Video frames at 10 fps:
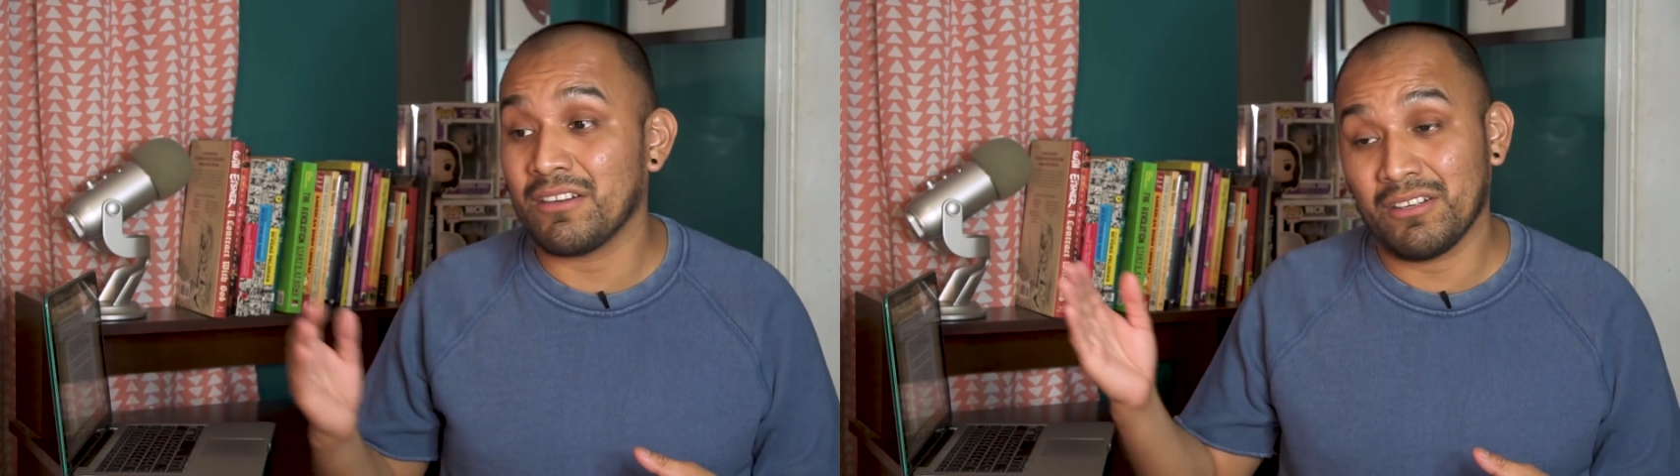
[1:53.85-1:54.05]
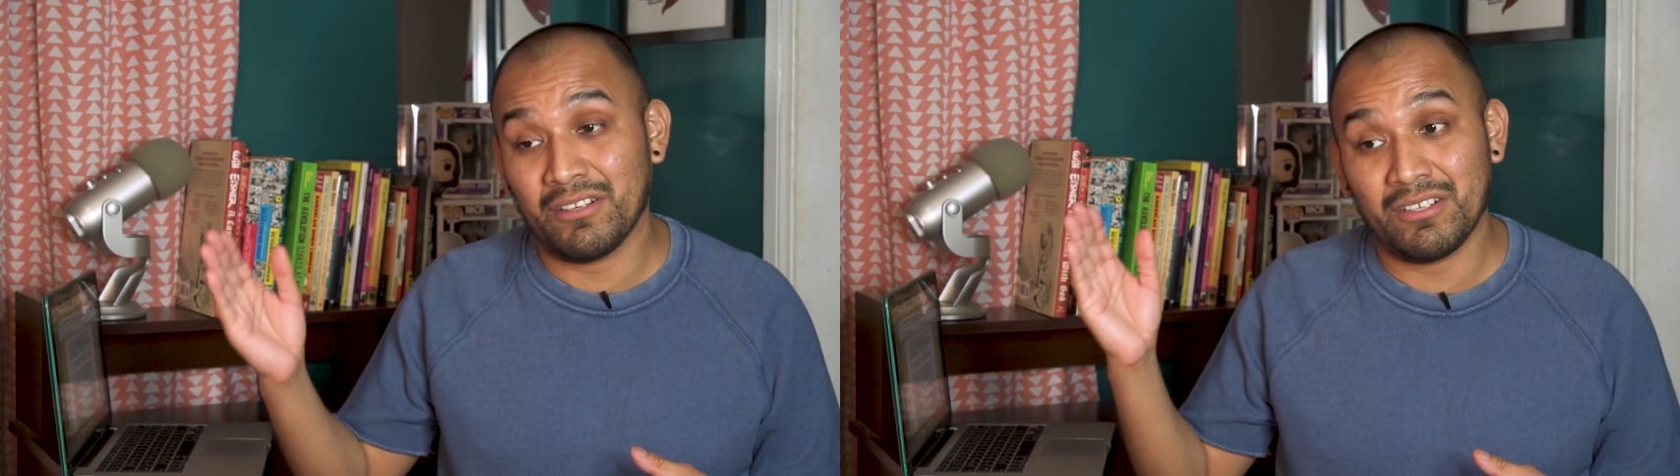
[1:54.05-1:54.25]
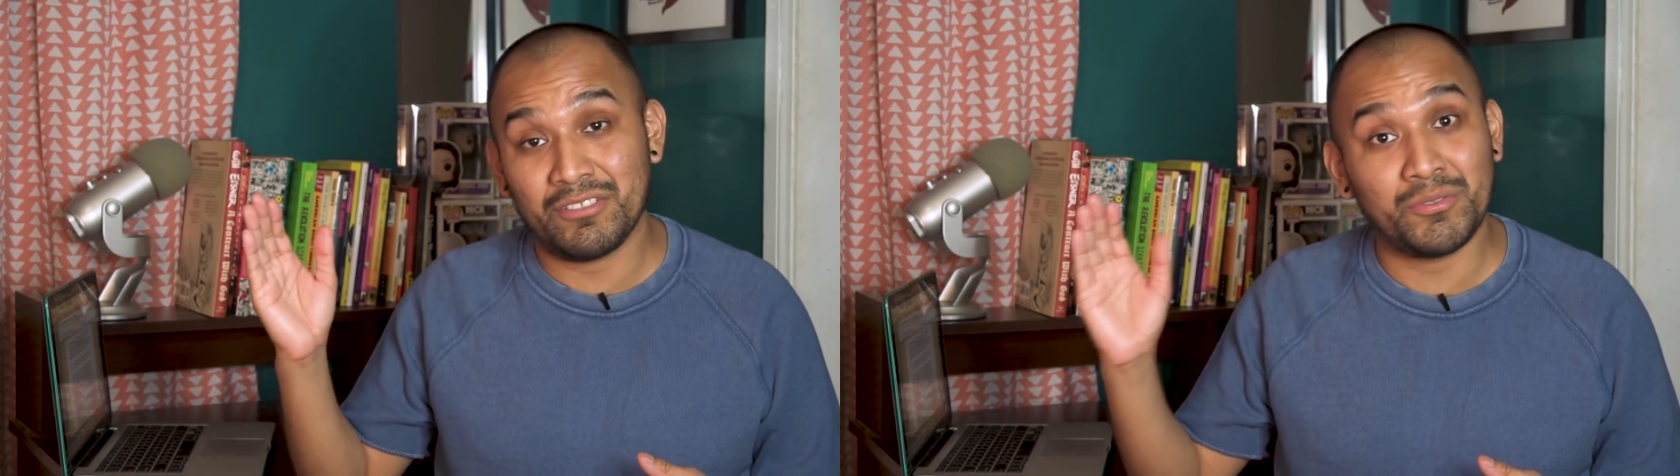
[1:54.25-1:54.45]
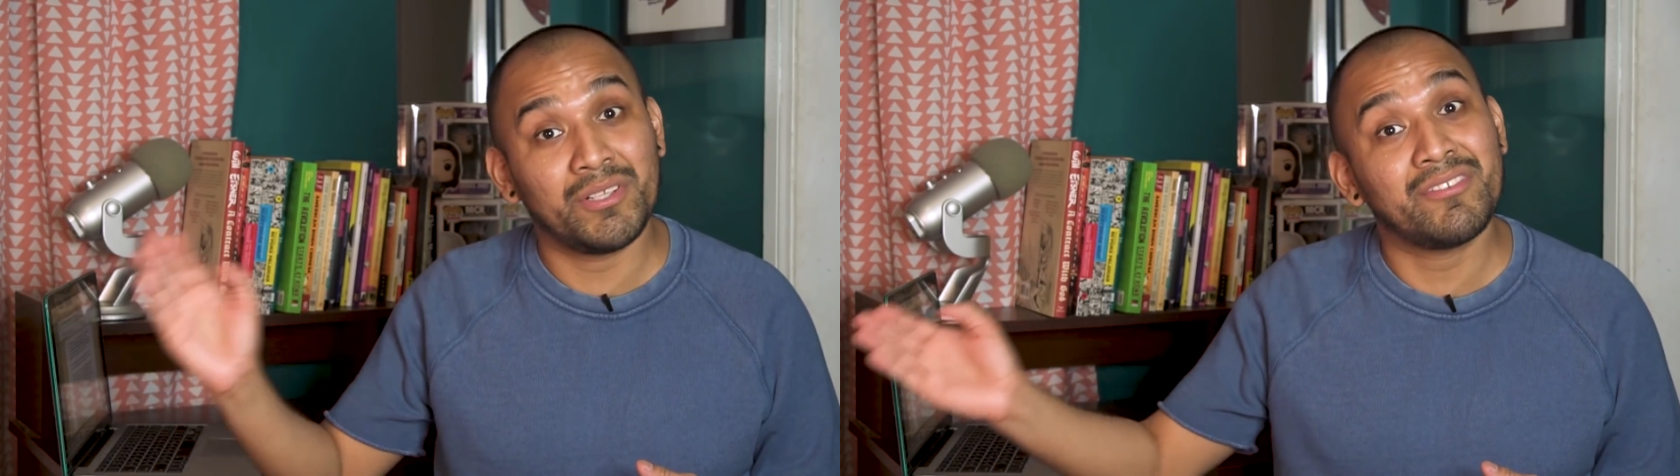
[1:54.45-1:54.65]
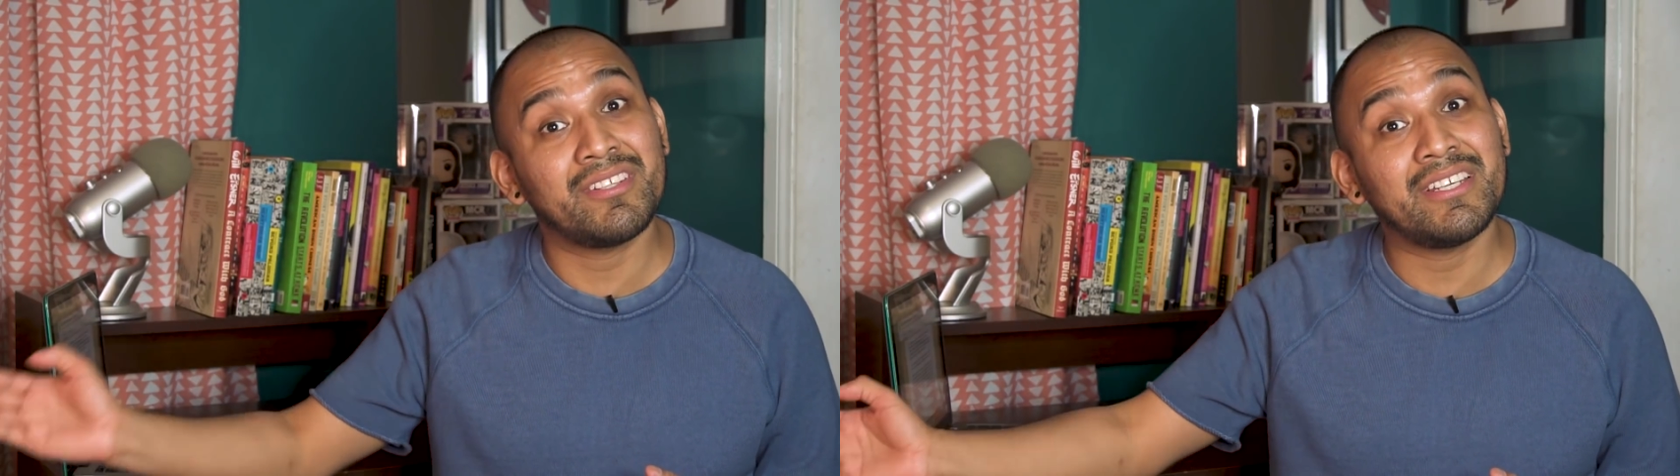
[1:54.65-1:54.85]
a
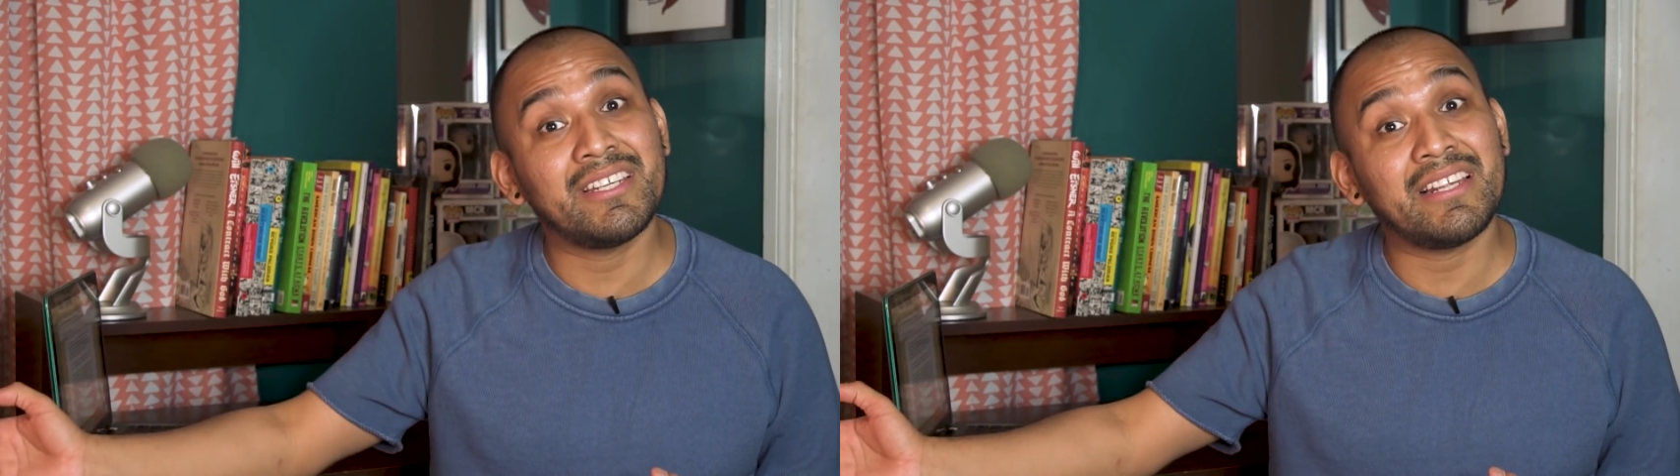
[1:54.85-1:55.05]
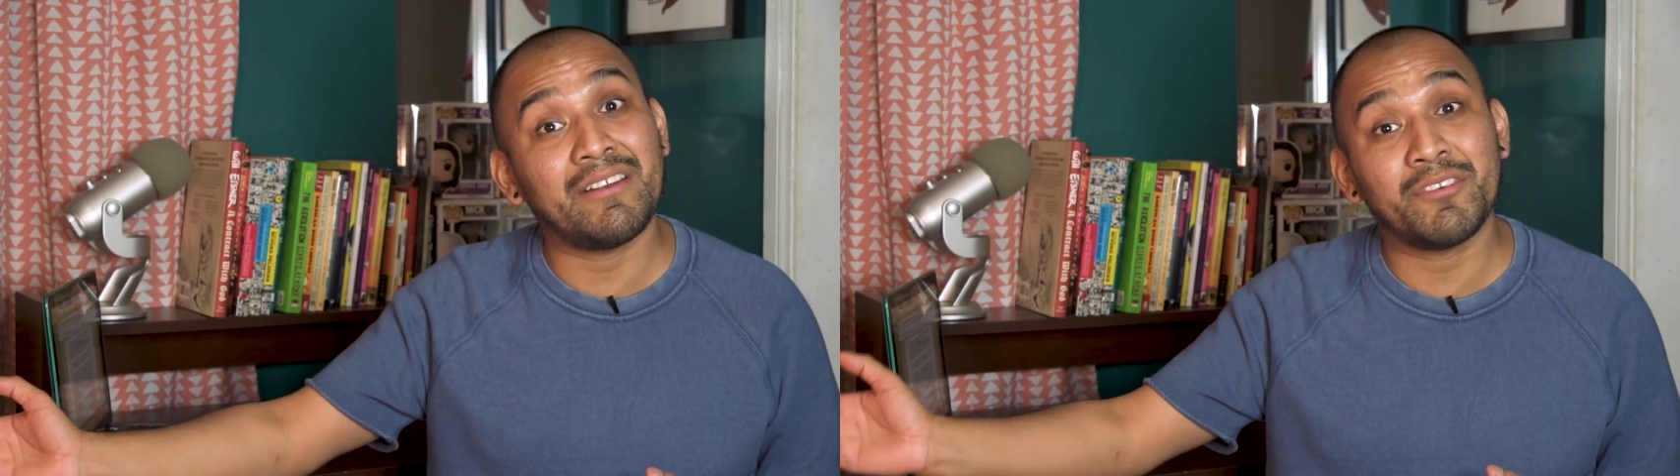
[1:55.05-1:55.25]
trusted and